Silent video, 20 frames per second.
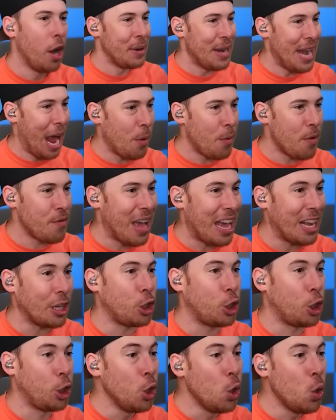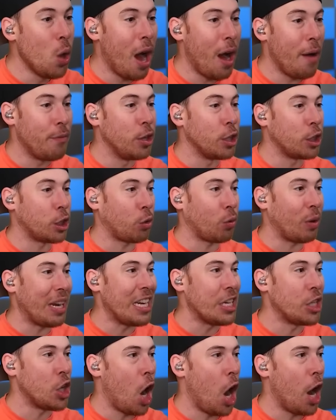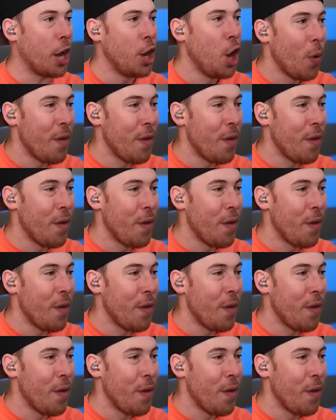But now we've got two of the screens on.